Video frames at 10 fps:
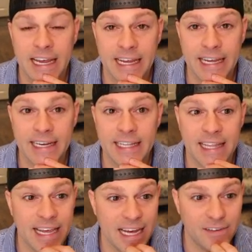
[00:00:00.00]
and
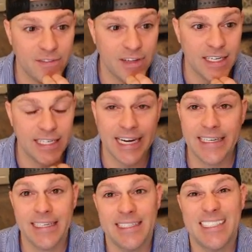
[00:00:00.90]
they have uh,
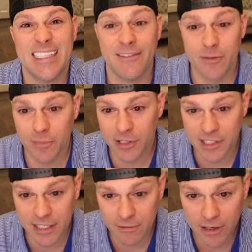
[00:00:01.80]
97%,